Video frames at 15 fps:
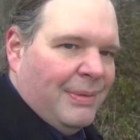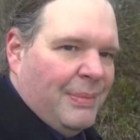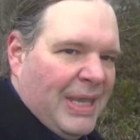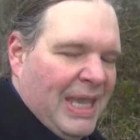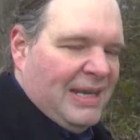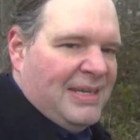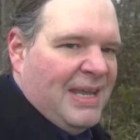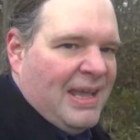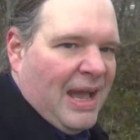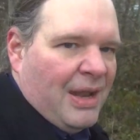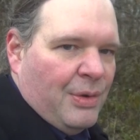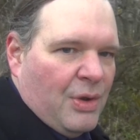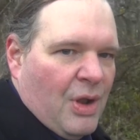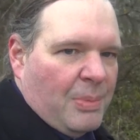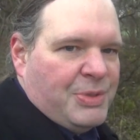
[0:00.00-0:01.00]
We can take
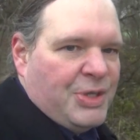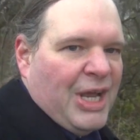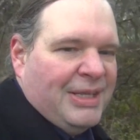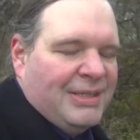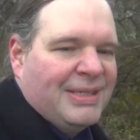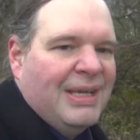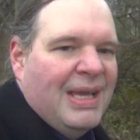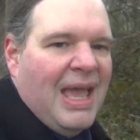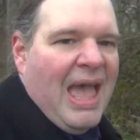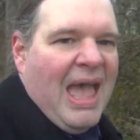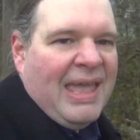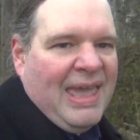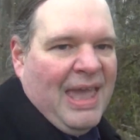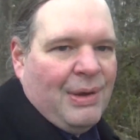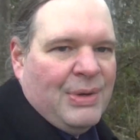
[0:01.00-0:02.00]
unknown objects
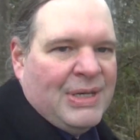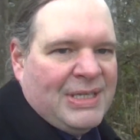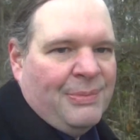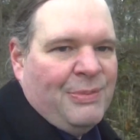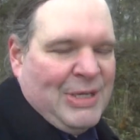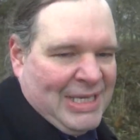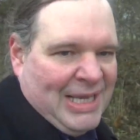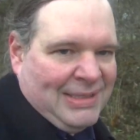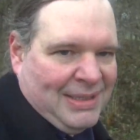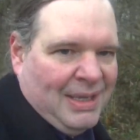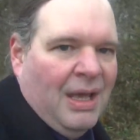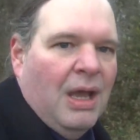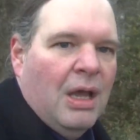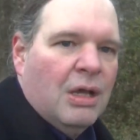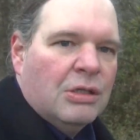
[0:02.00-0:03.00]
and carry them with us
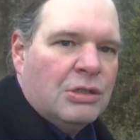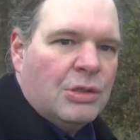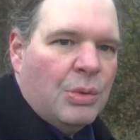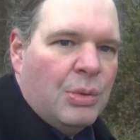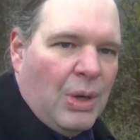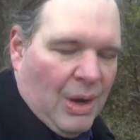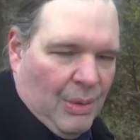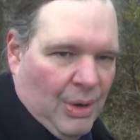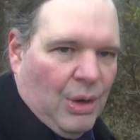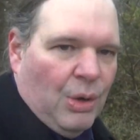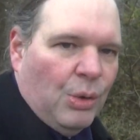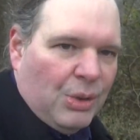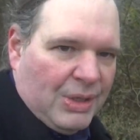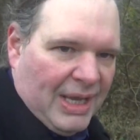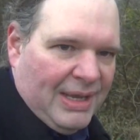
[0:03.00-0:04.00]
through our
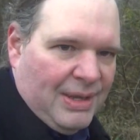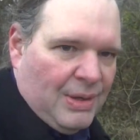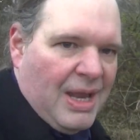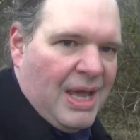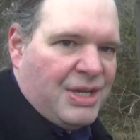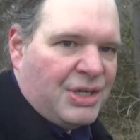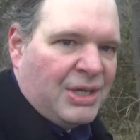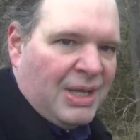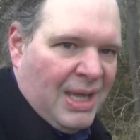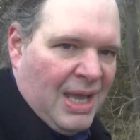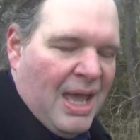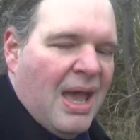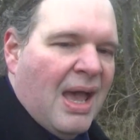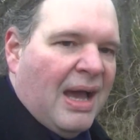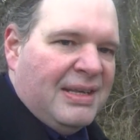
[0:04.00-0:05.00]
whole calculation
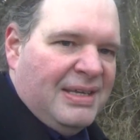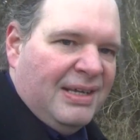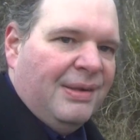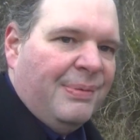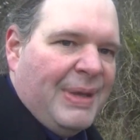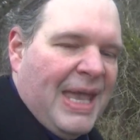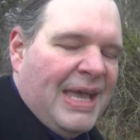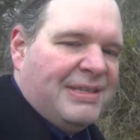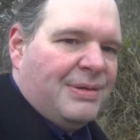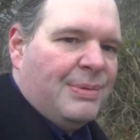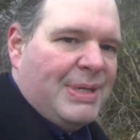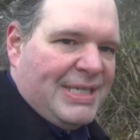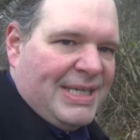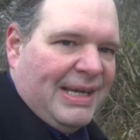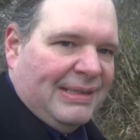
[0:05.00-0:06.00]
until we get the
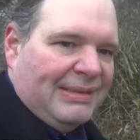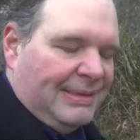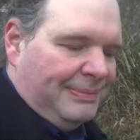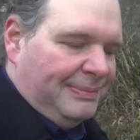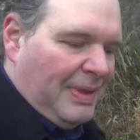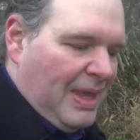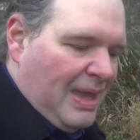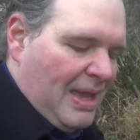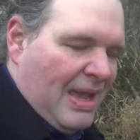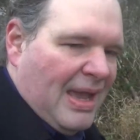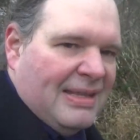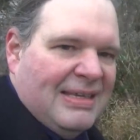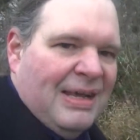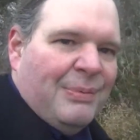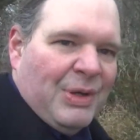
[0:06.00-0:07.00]
result.
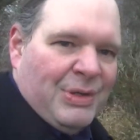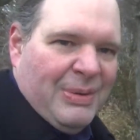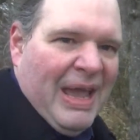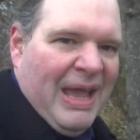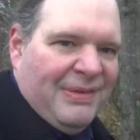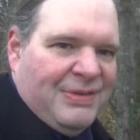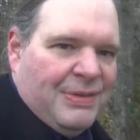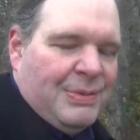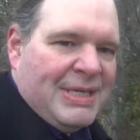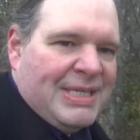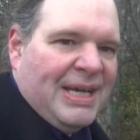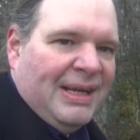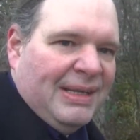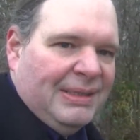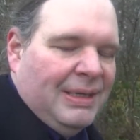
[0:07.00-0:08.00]
And then once we have the
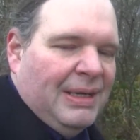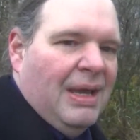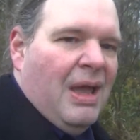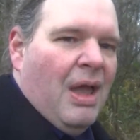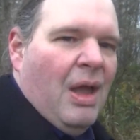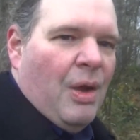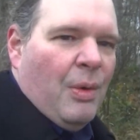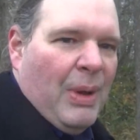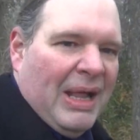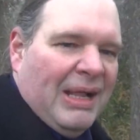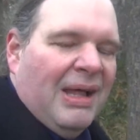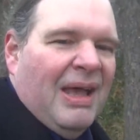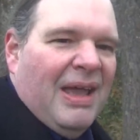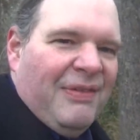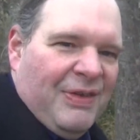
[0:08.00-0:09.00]
result,
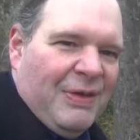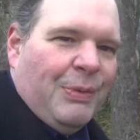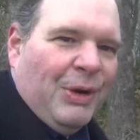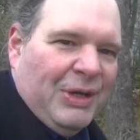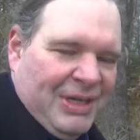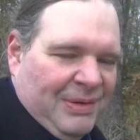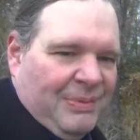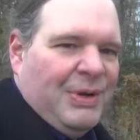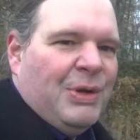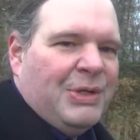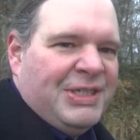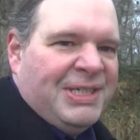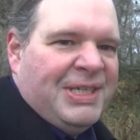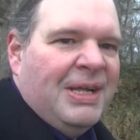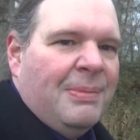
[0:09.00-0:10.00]
well, if we wanted, we
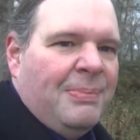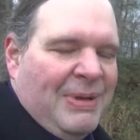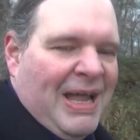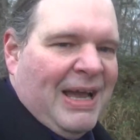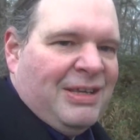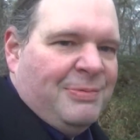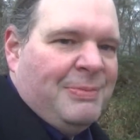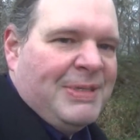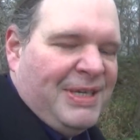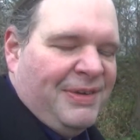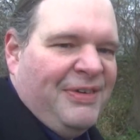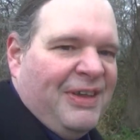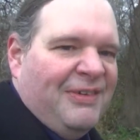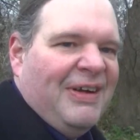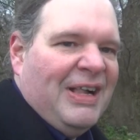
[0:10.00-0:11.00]
could still plug
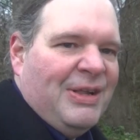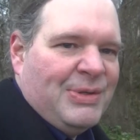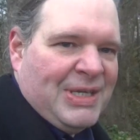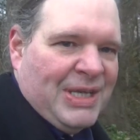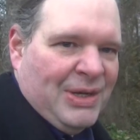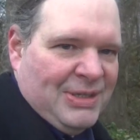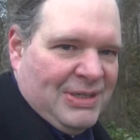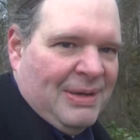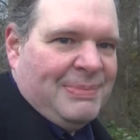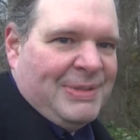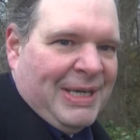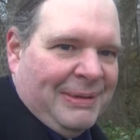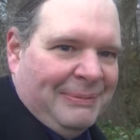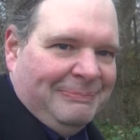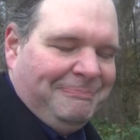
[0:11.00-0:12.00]
specific values in or
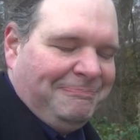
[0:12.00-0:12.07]
something.